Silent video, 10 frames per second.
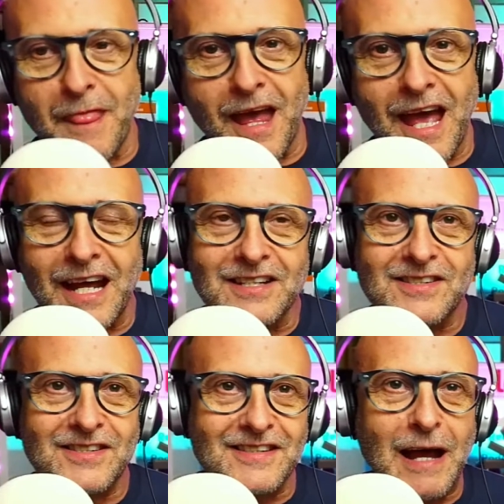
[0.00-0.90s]
And
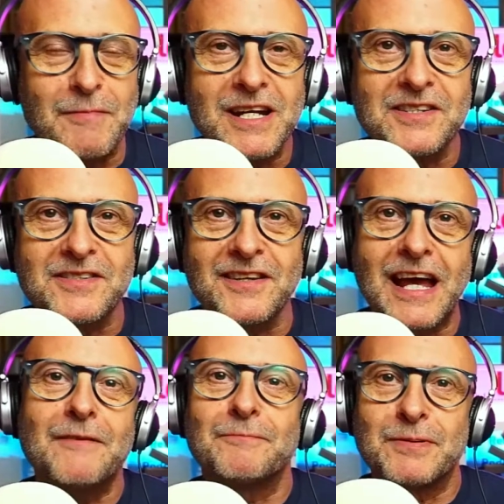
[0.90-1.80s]
that means
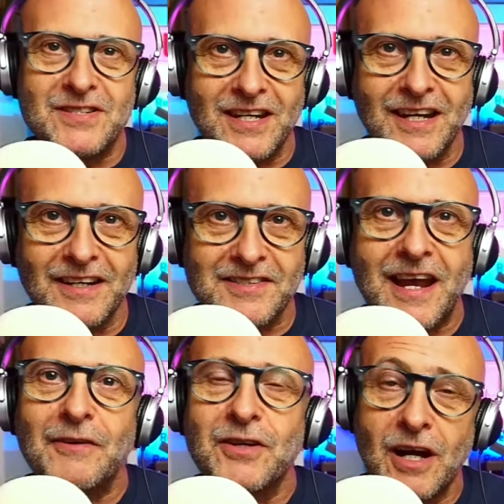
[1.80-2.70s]
that particular
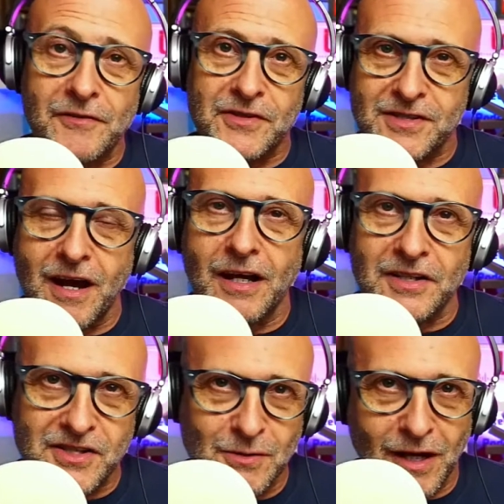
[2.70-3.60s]
sound card, the Scarlett
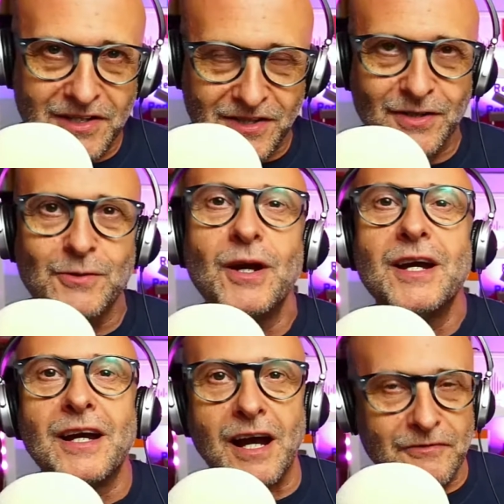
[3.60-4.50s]
2i2
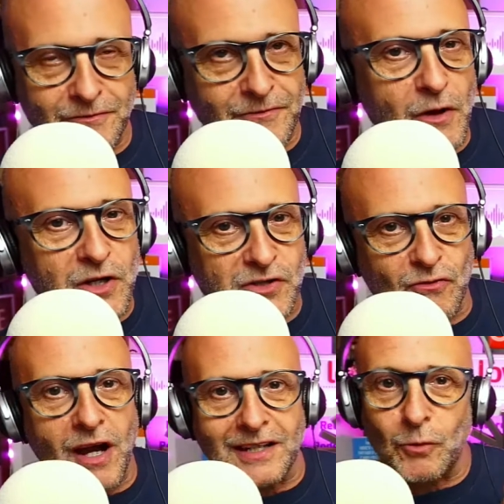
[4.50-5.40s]
from
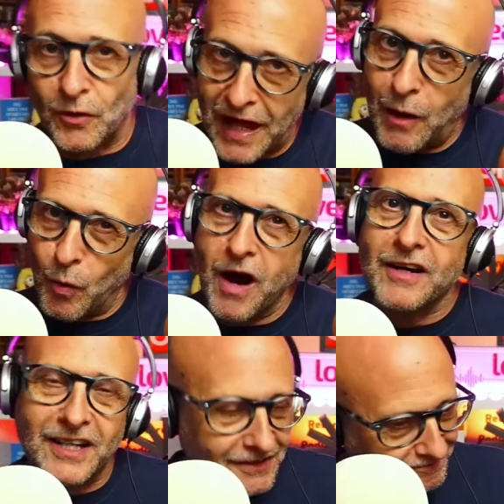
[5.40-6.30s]
Focusrite, will now
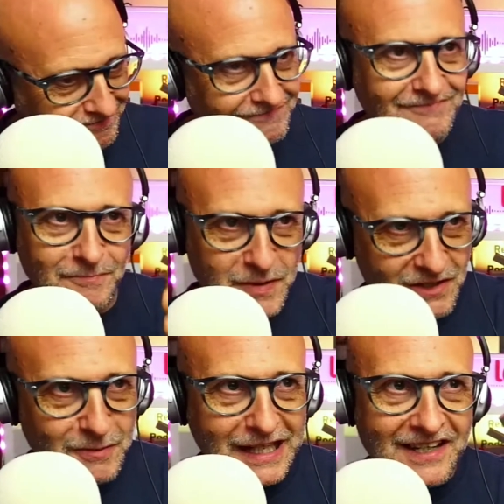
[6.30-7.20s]
work. Pete
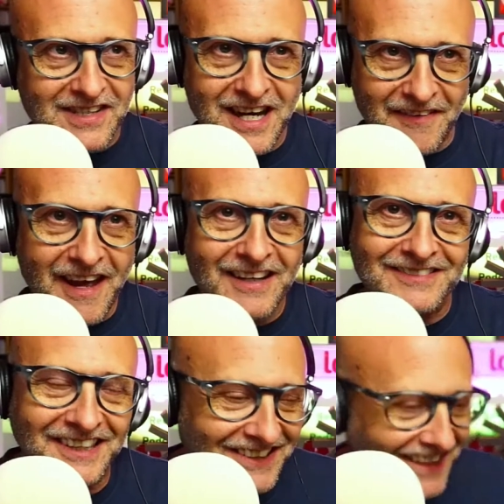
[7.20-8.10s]
will be glad to hear
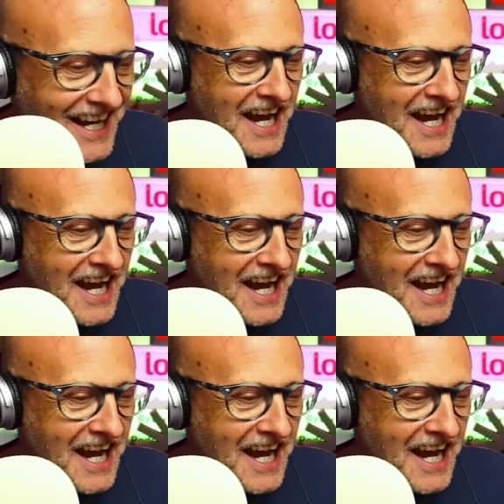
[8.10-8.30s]
that.